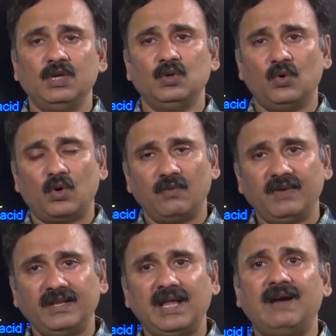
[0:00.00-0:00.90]
you
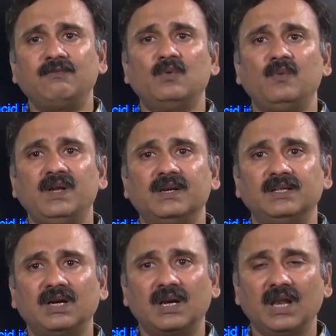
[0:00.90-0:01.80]
always have to
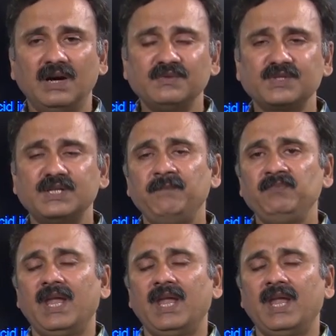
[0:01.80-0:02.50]
wear the gloves,